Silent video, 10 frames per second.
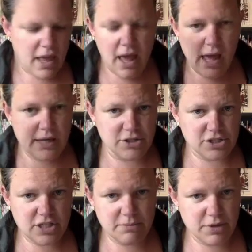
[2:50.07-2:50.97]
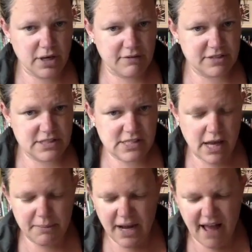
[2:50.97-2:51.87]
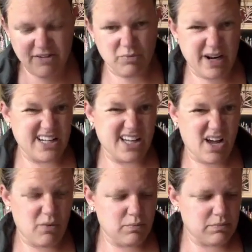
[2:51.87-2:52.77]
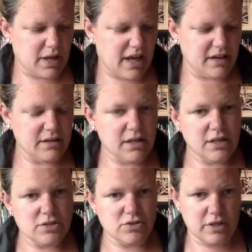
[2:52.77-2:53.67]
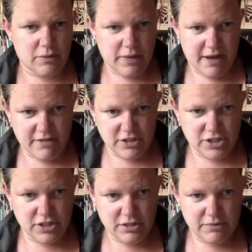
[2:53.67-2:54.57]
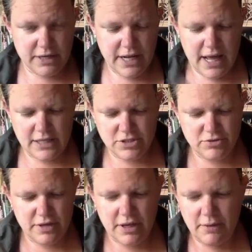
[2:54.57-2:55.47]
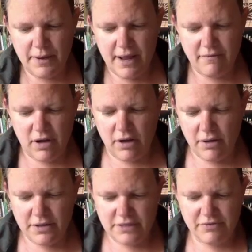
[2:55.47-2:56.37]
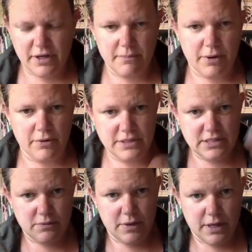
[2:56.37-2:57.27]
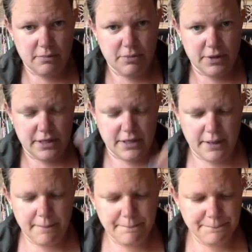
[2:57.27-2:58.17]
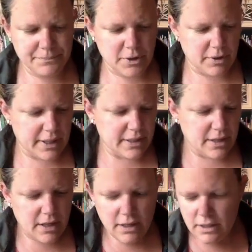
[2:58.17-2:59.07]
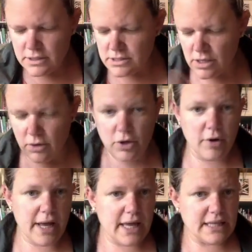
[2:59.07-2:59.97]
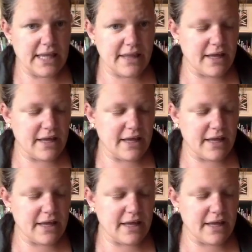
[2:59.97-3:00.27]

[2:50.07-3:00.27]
and you're just going to put it off to the side, but have it ready to go, okay? So again, we have our dirt that we're going to add to it, and we have all the different components that we're going to put in there, all right? So go ahead, lay that